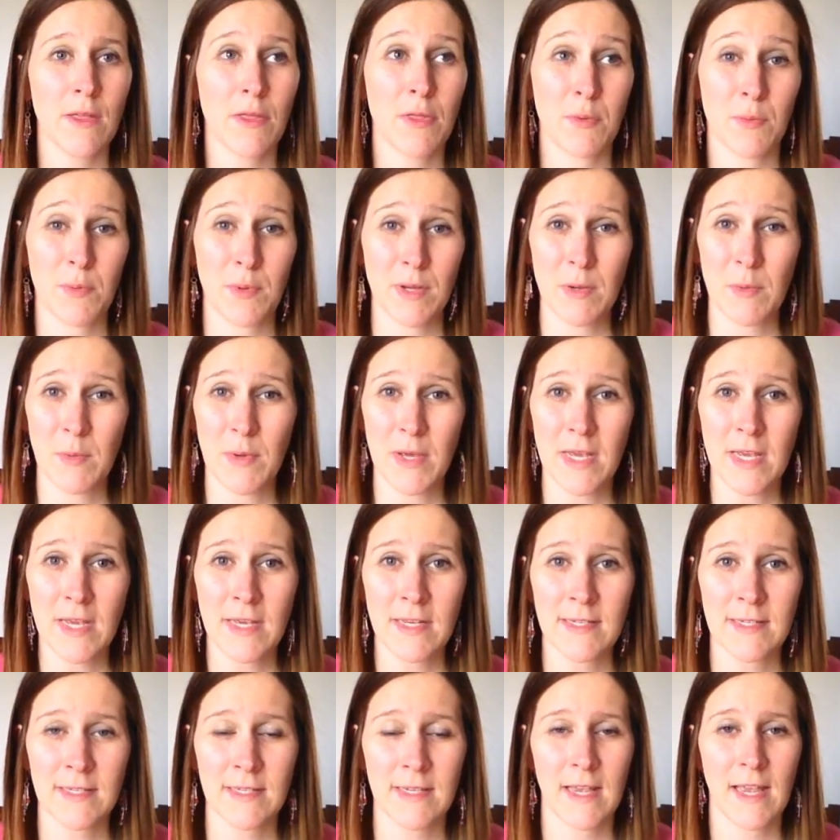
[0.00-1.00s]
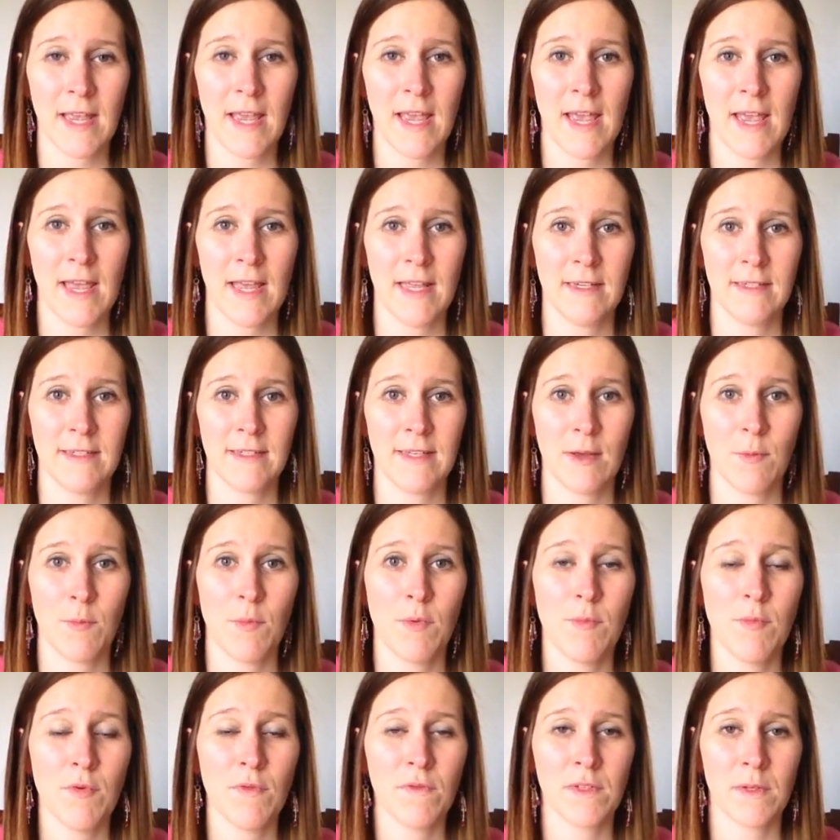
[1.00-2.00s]
3 weeks, and then
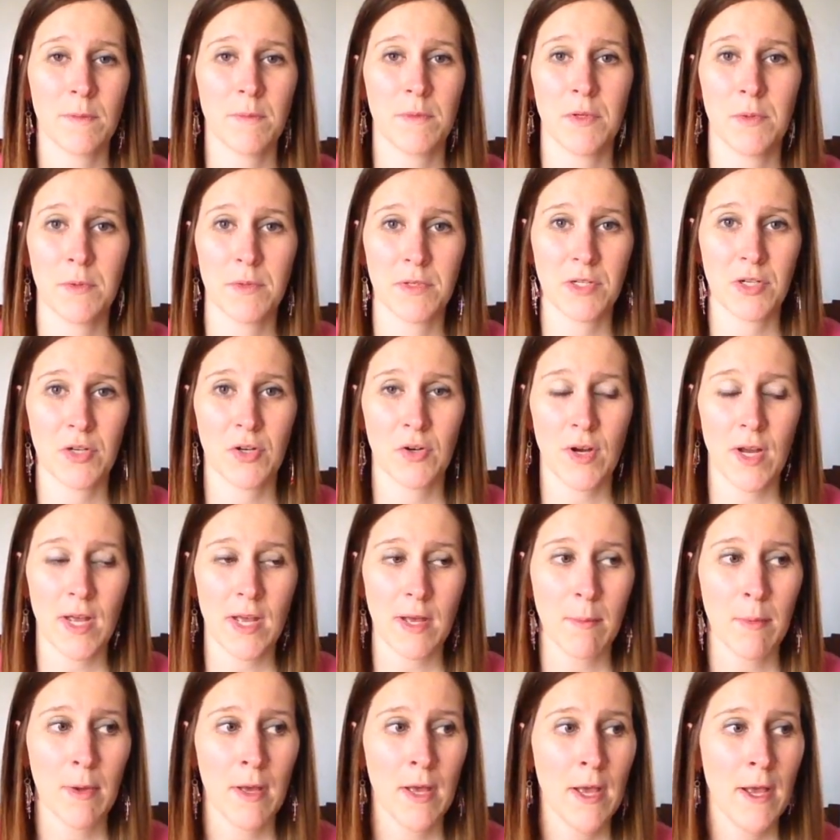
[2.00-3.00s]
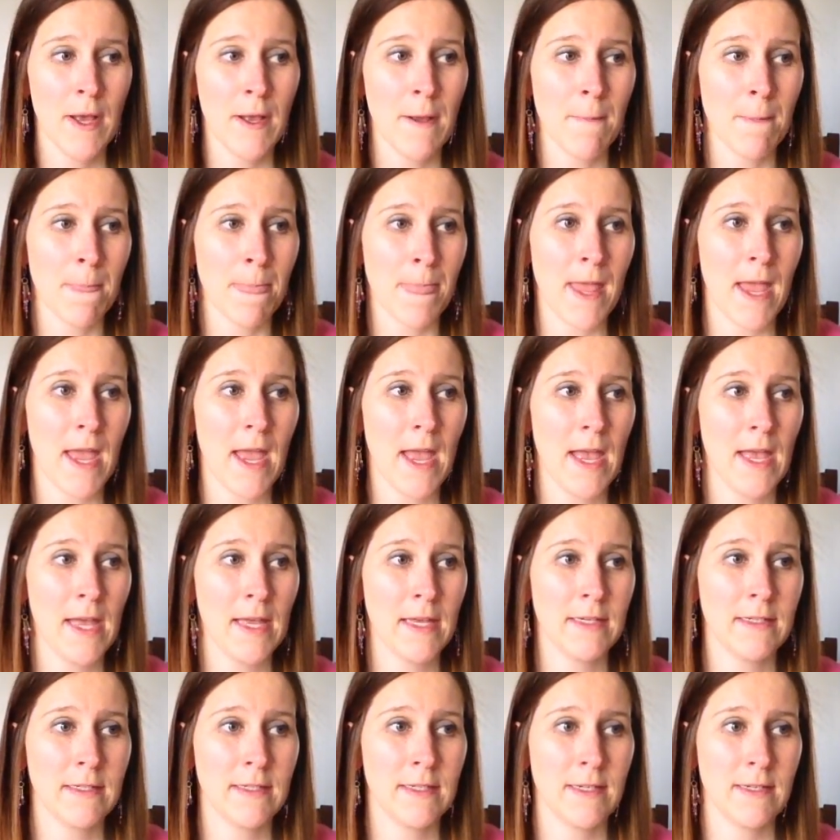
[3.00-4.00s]
we moved him to his crib
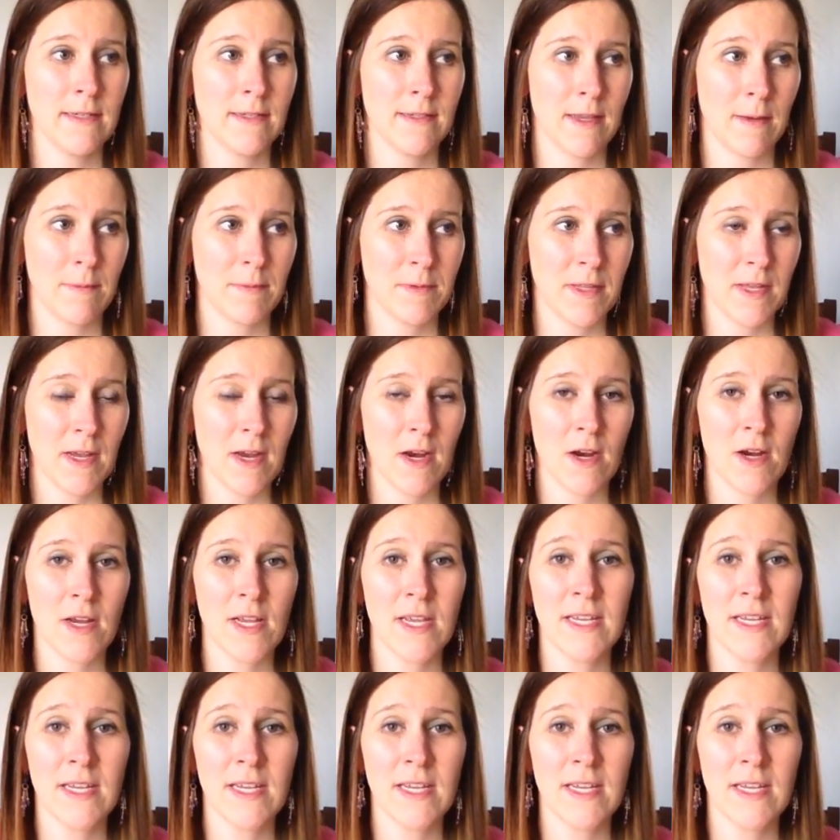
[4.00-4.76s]
and he slept there.